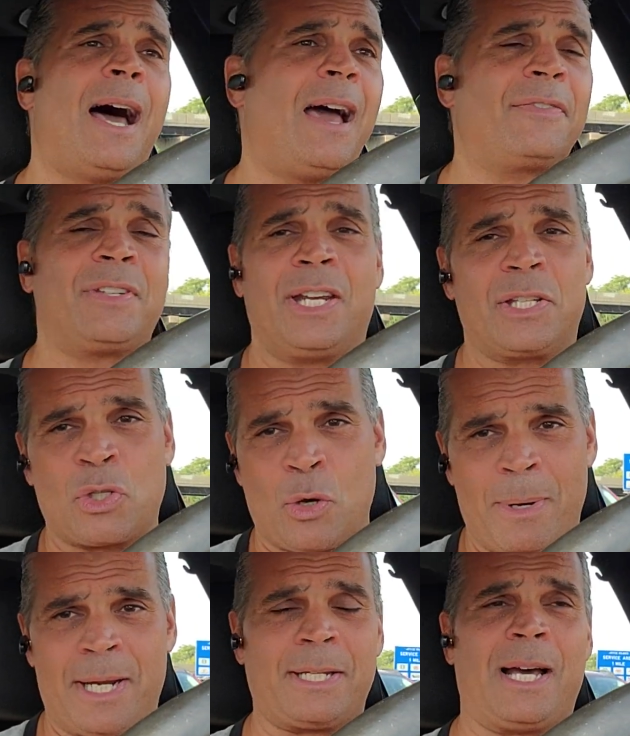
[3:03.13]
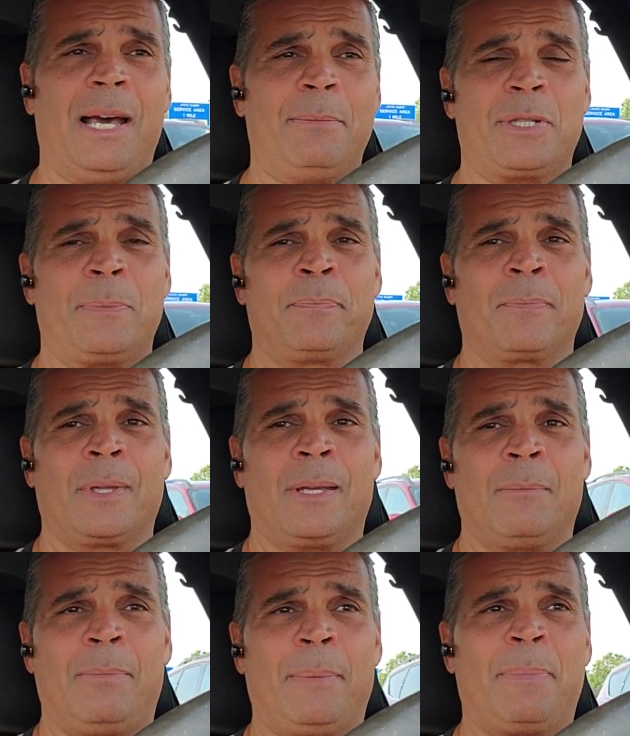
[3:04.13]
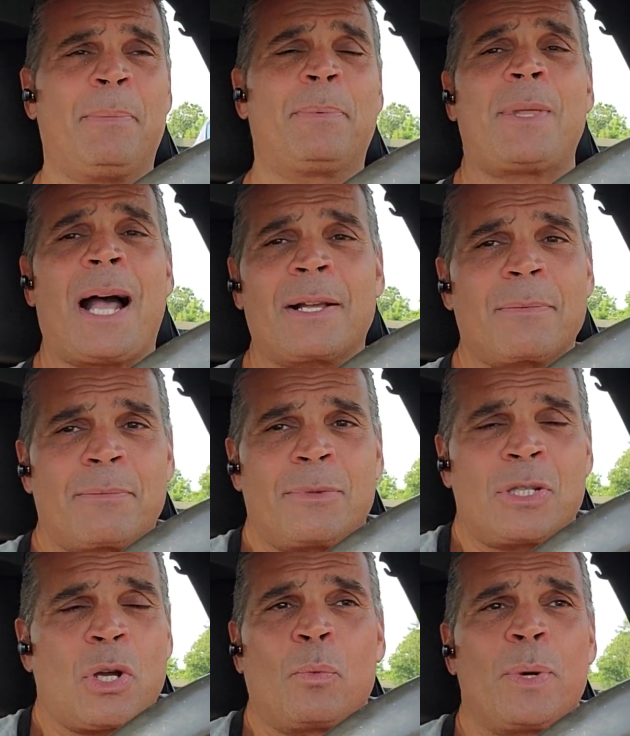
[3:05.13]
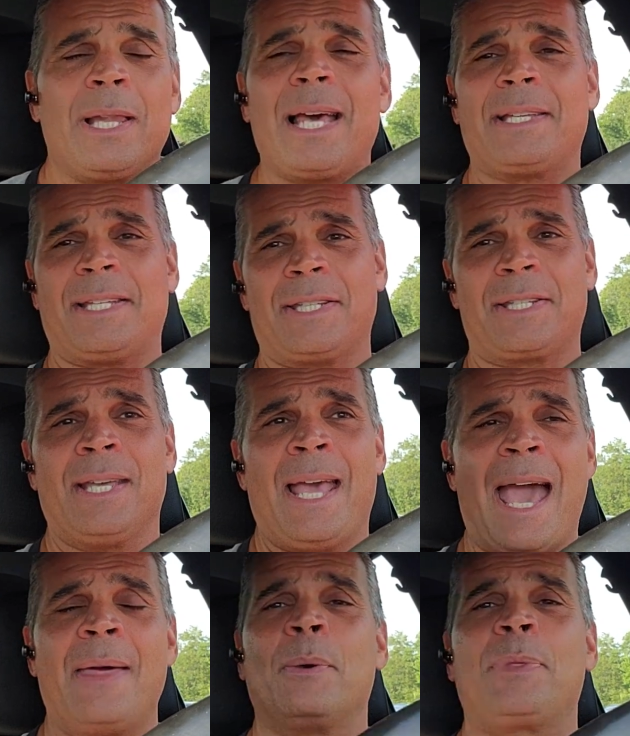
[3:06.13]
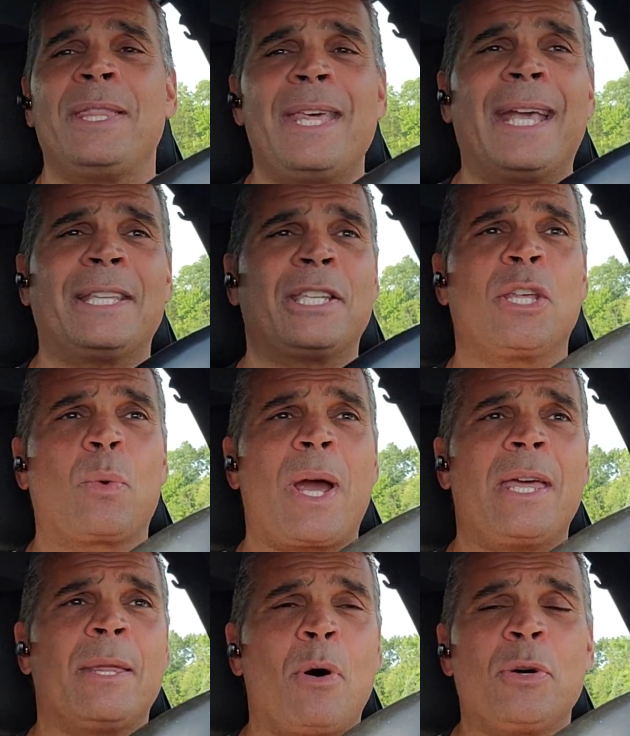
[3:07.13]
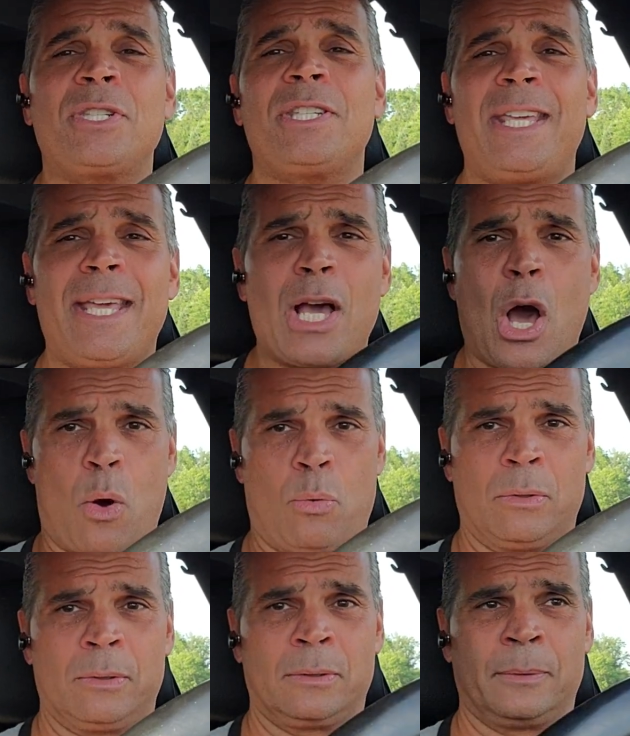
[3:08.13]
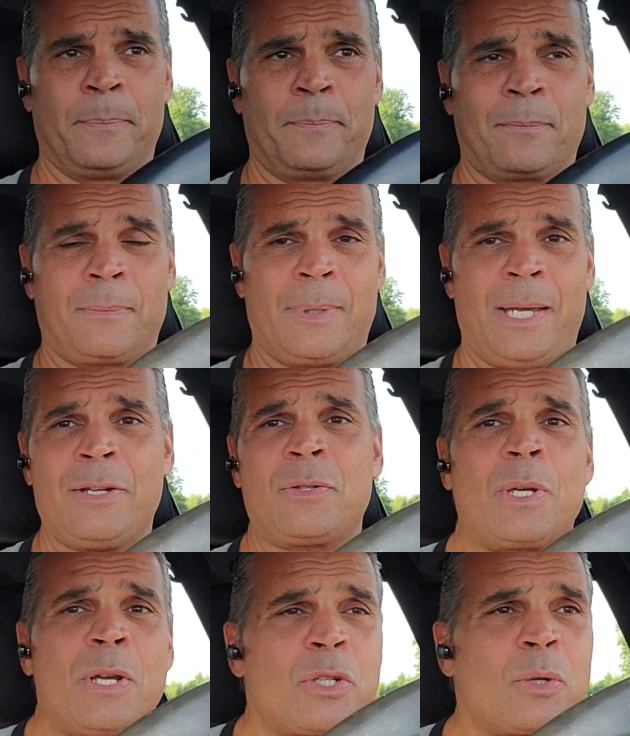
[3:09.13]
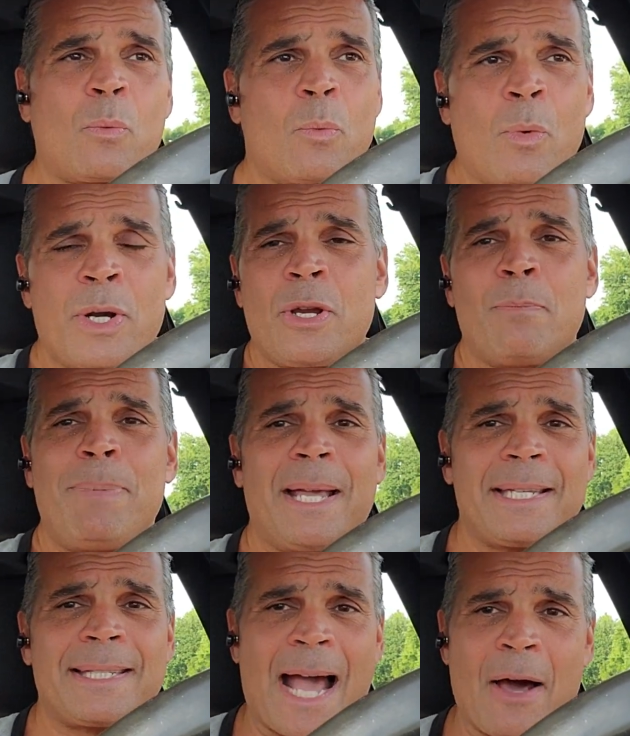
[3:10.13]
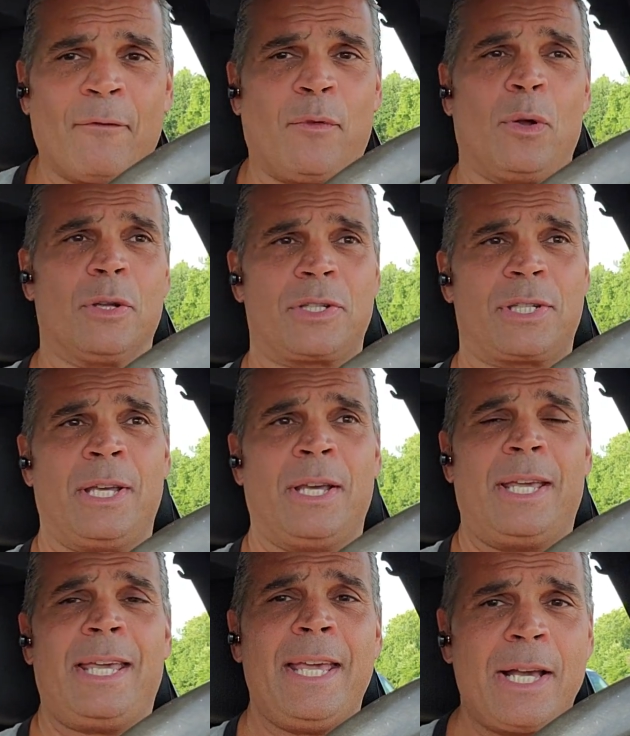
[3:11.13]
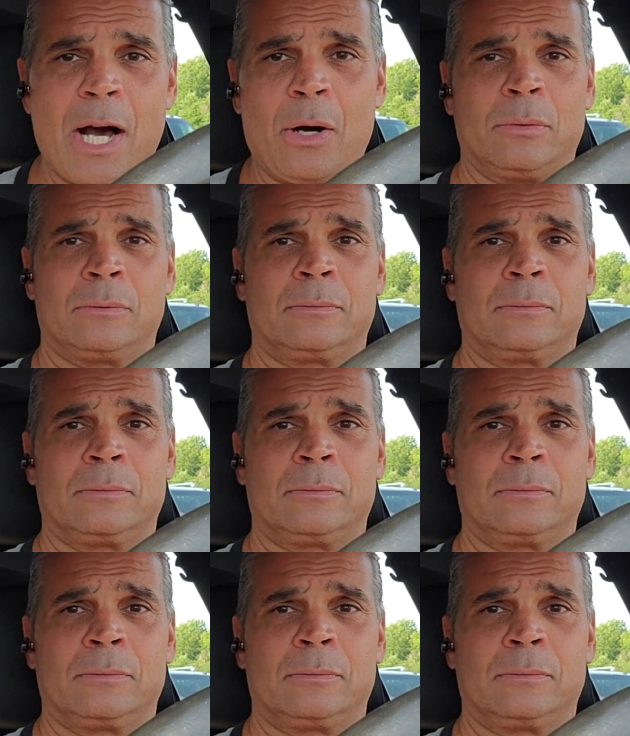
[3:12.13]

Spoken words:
I've said it so many times. But people just don't realize this. And the thing that gets in the way the most is ego. Here's one of your biggest downfalls: ego.